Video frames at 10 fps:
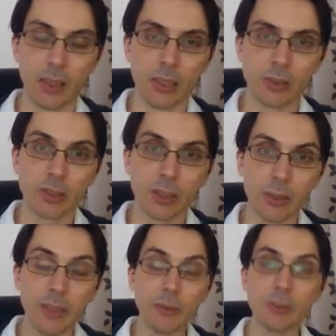So
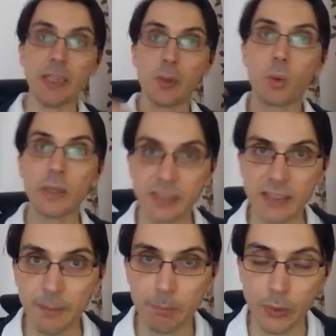if you take one
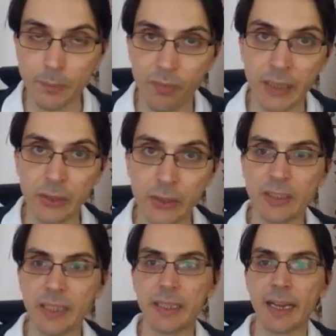sample and you
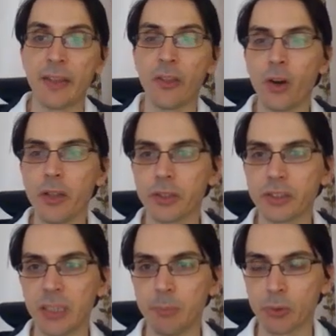take another
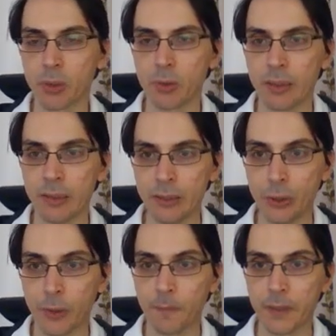sample, so
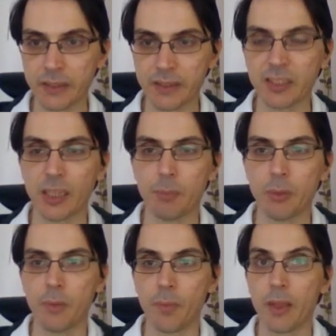your first
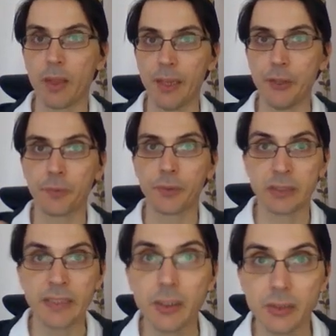sample and your first,
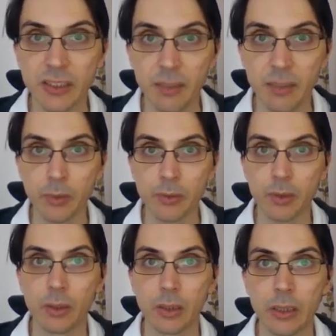second sample,
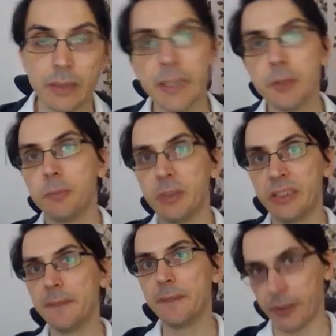they will be
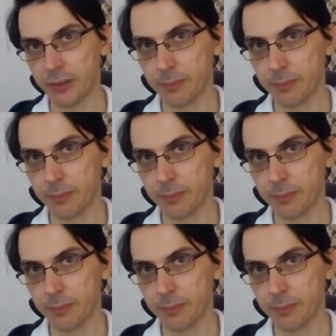different